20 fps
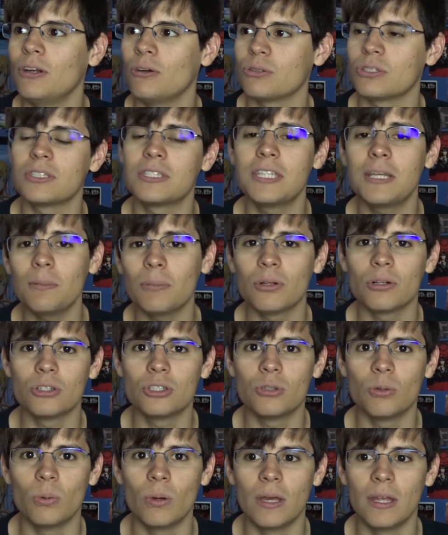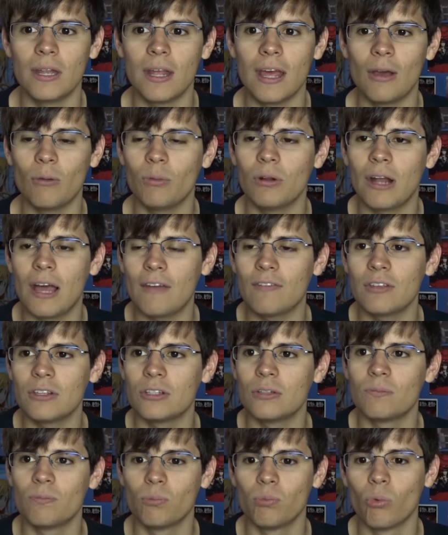similar to it, and we don't have to